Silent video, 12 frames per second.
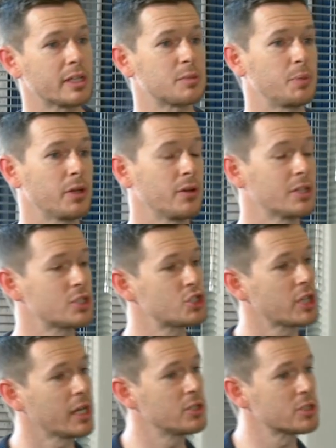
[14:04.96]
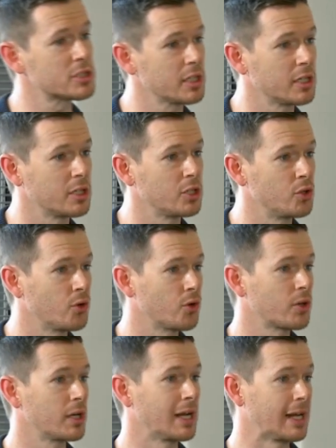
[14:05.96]
experience changes in
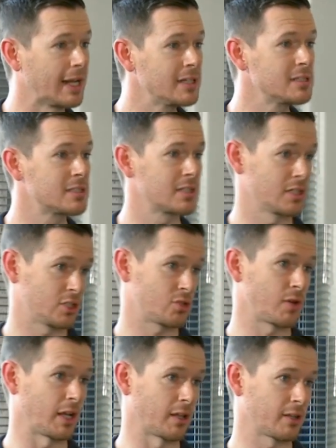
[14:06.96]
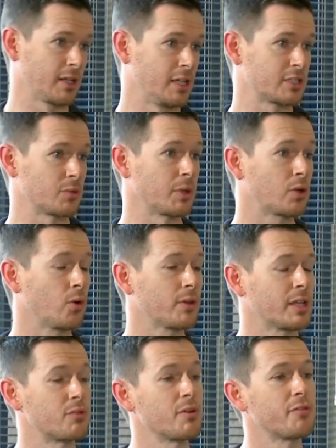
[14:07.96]
your lens strength, so we call
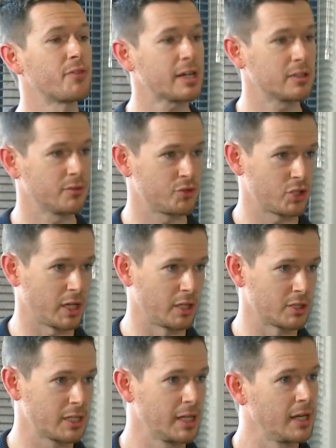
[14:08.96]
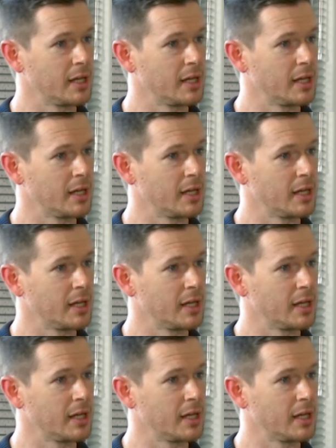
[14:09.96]
that refractive change.